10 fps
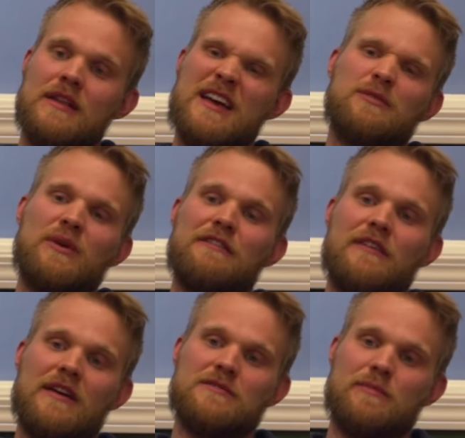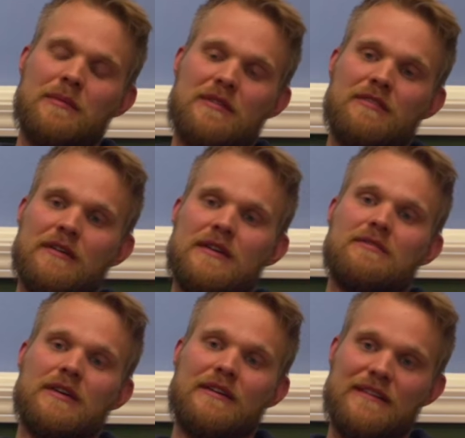Yeah, 25 is probably very,
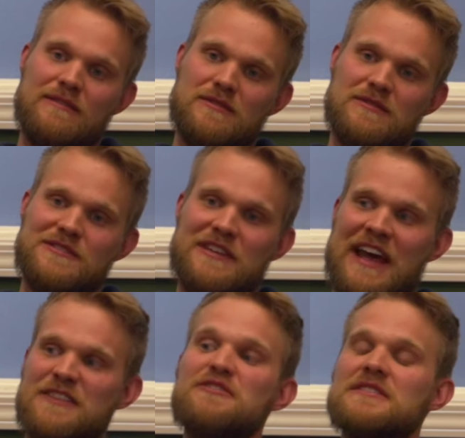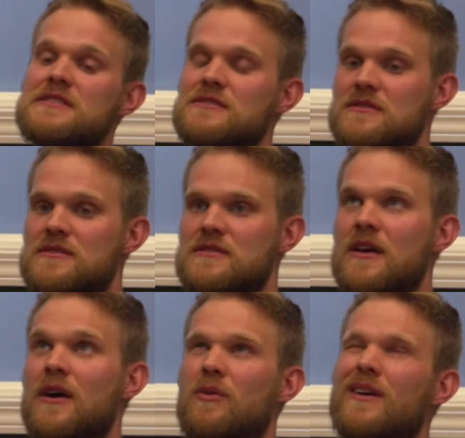very standard, and it's
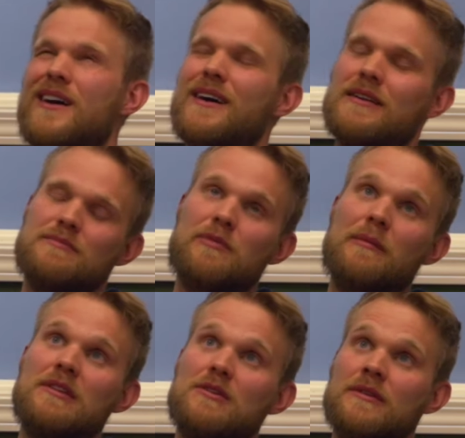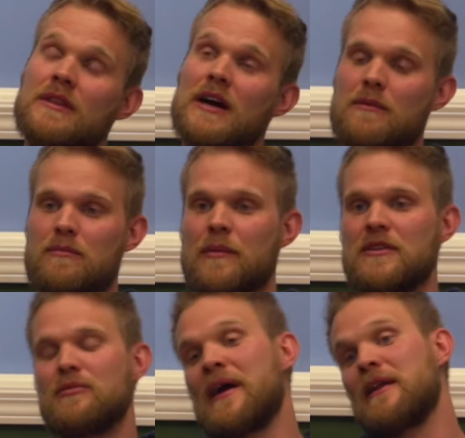probably lower than that. Probably
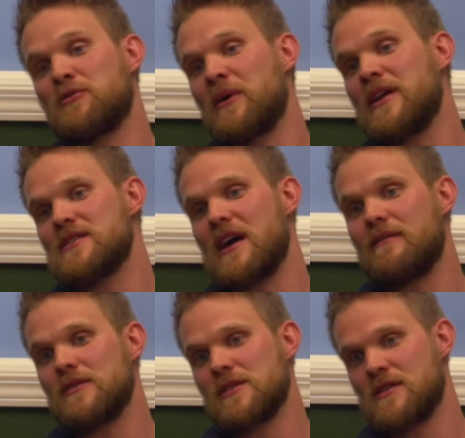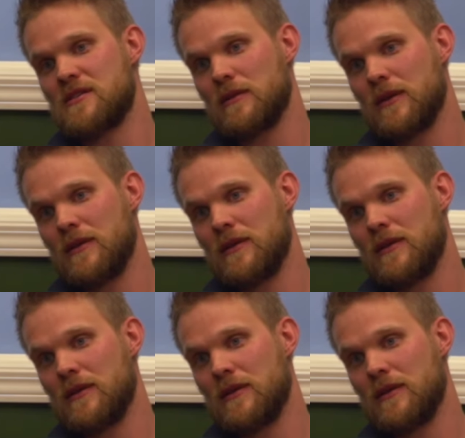20 is average in Sweden.